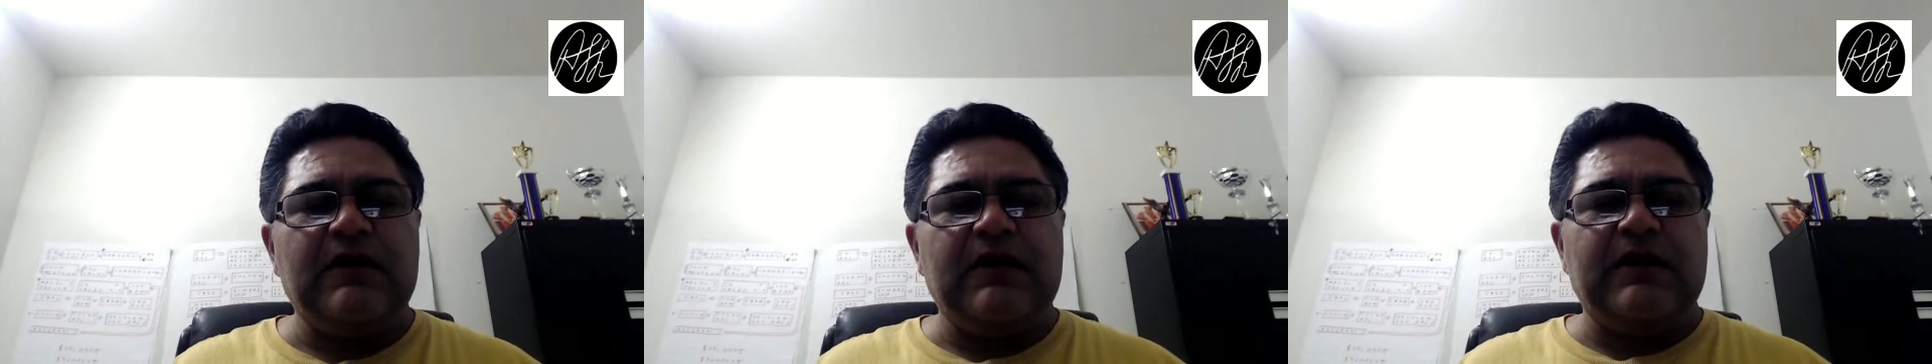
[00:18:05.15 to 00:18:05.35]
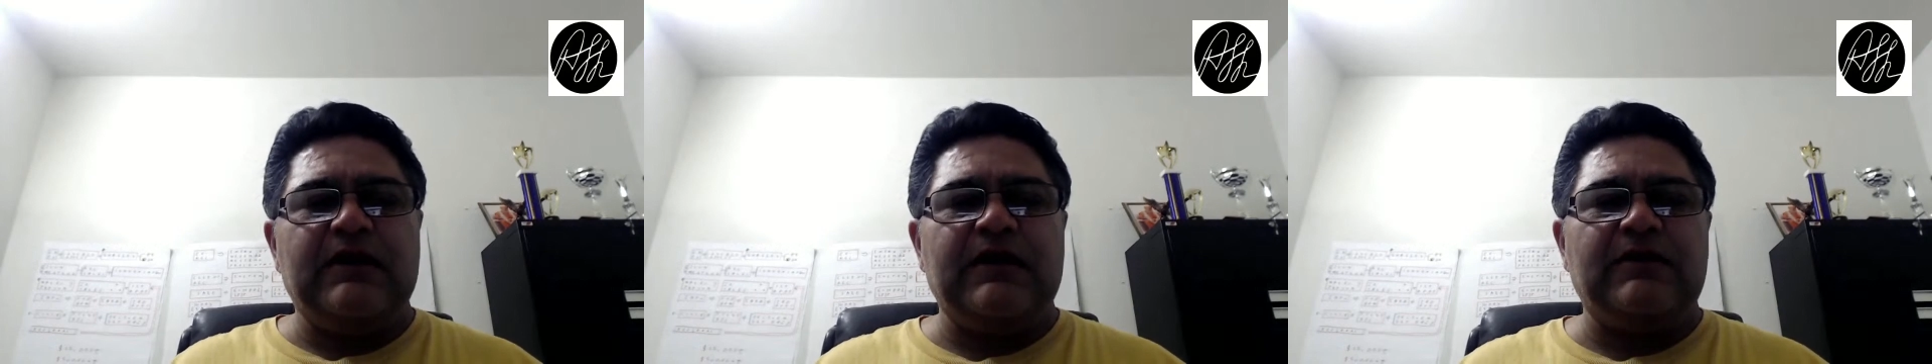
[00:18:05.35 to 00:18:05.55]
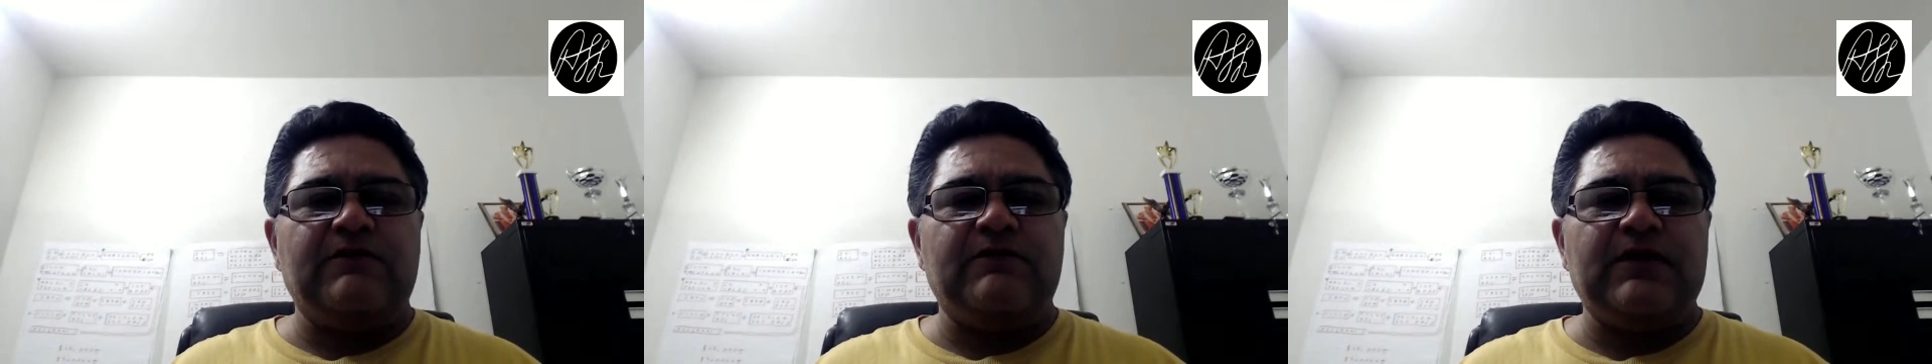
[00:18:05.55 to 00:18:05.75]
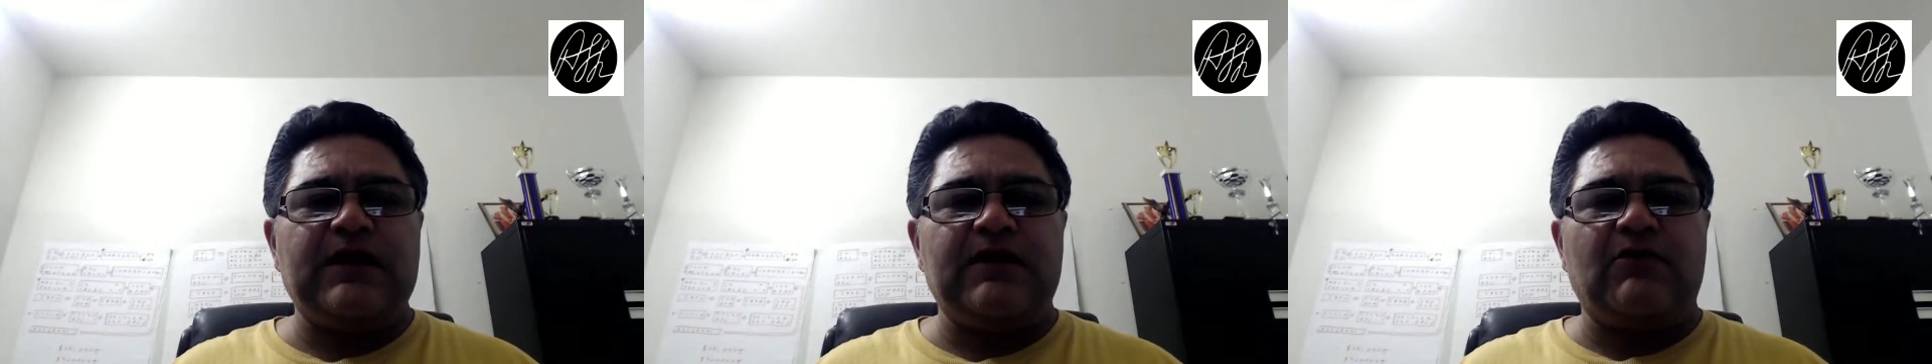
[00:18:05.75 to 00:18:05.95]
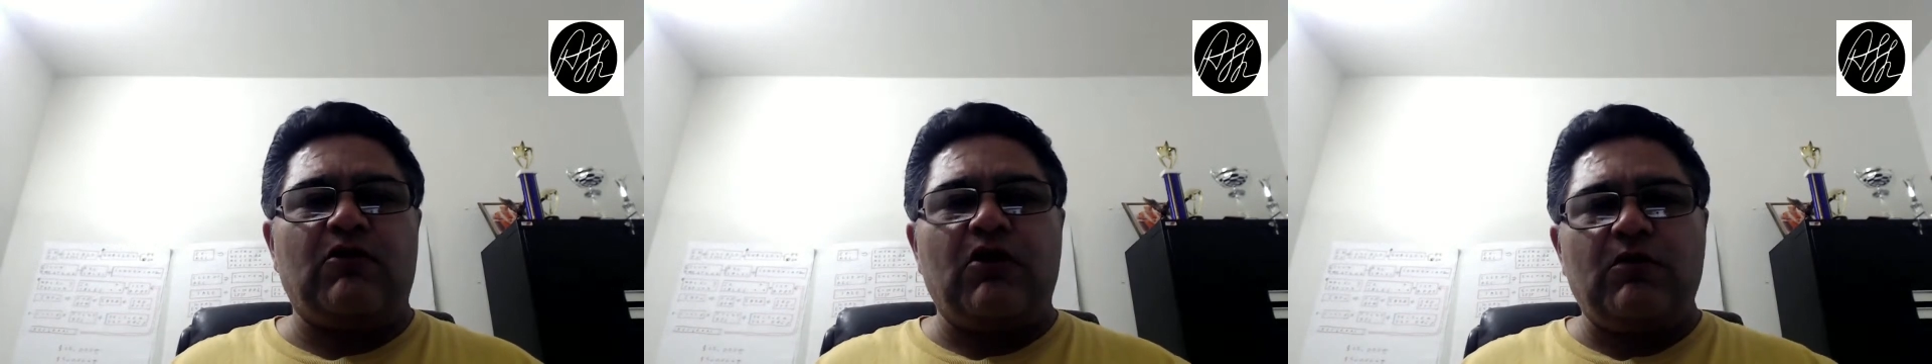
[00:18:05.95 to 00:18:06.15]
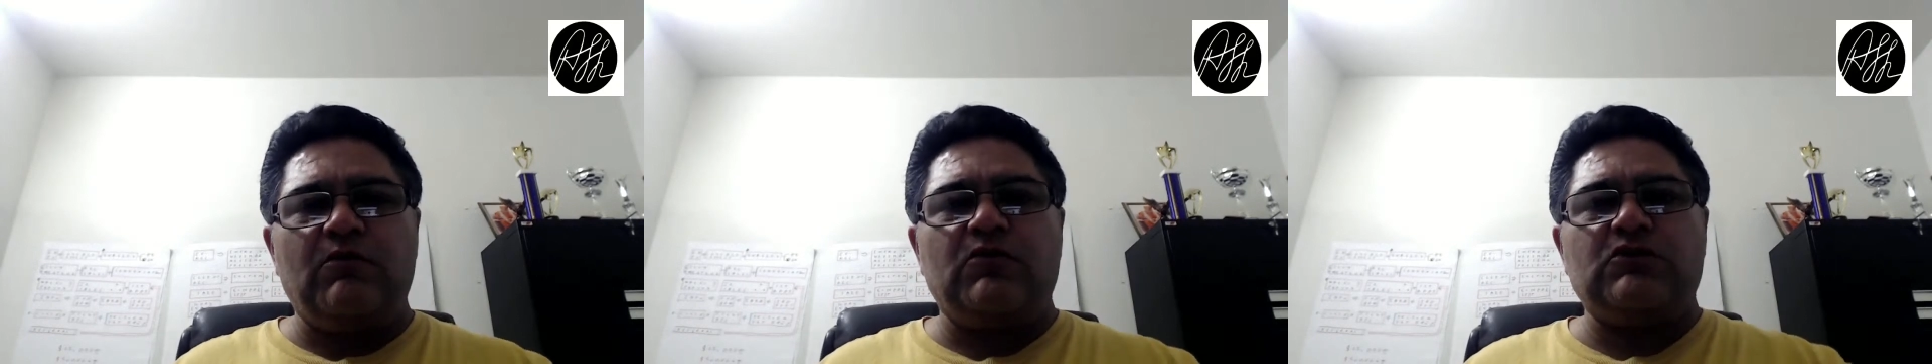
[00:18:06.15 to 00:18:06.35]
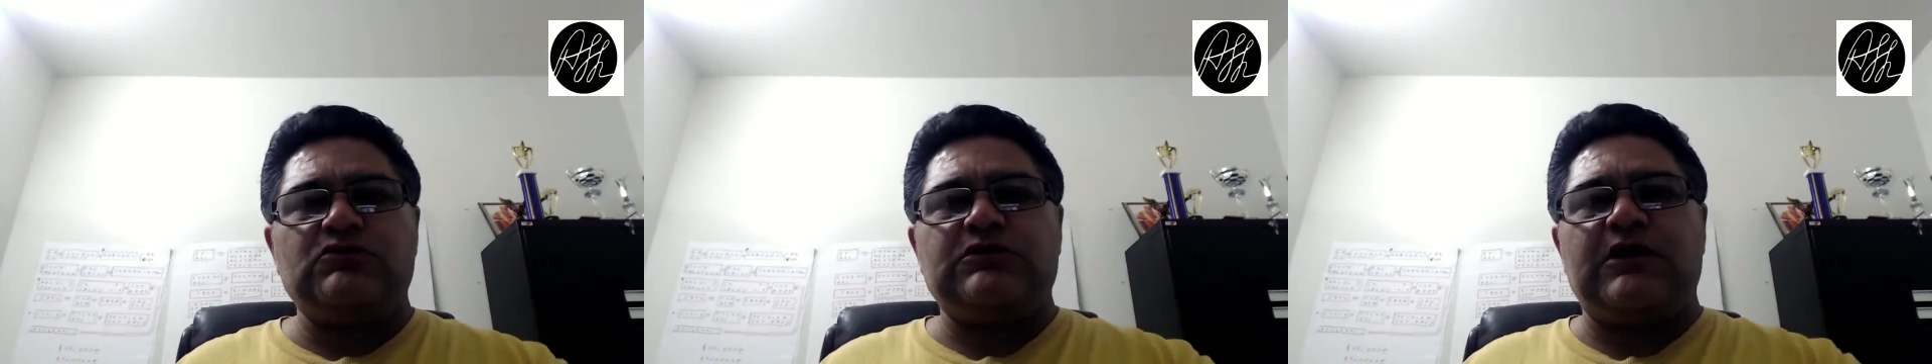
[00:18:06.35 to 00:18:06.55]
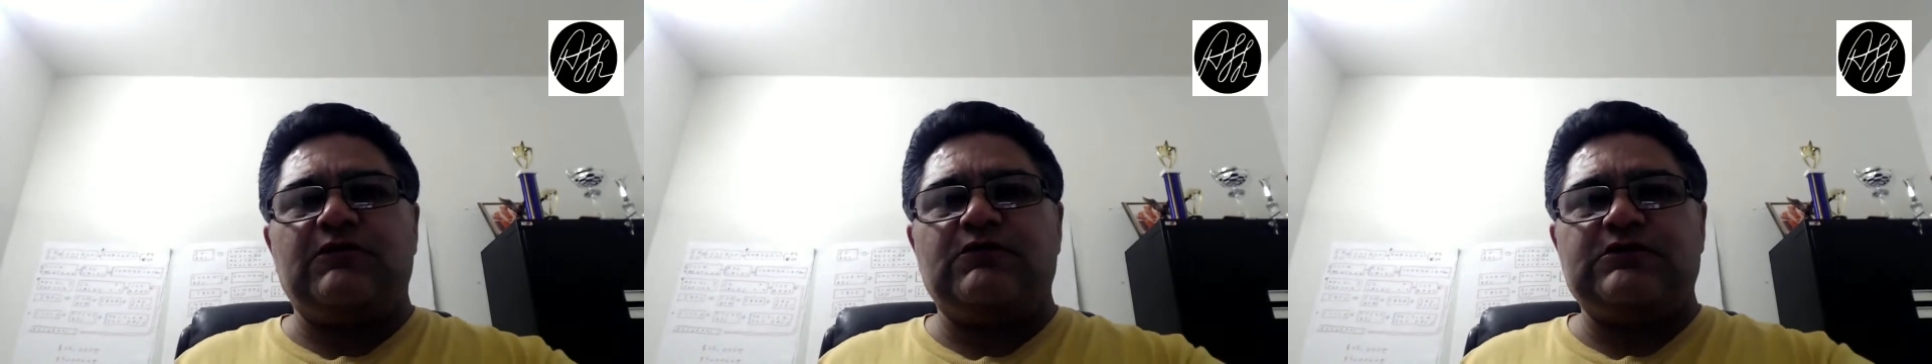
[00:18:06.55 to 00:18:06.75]
and we are
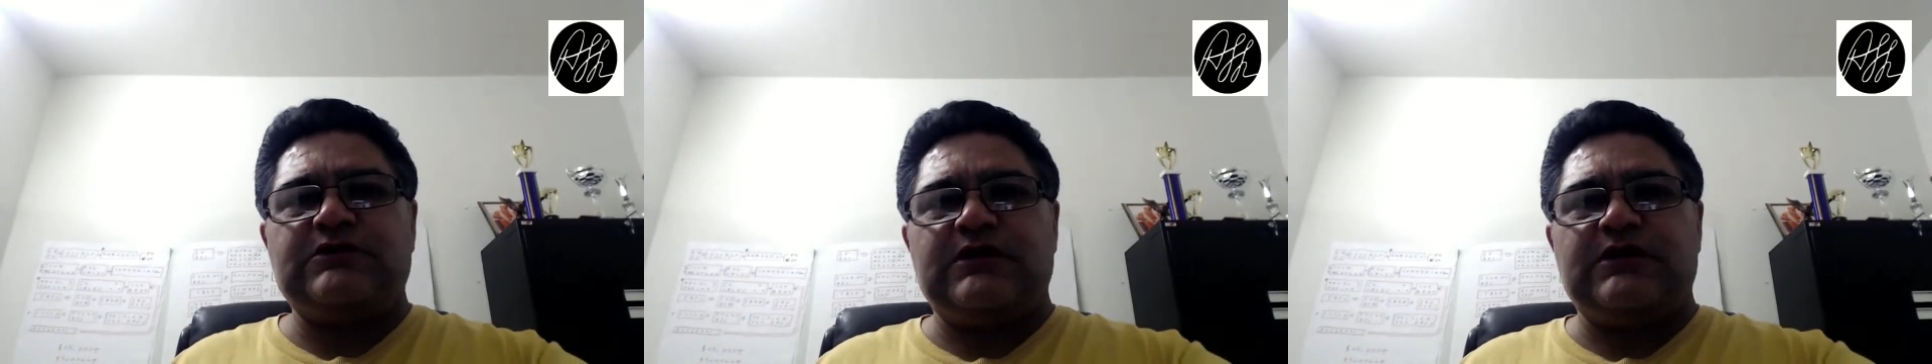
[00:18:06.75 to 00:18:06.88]
almost, I would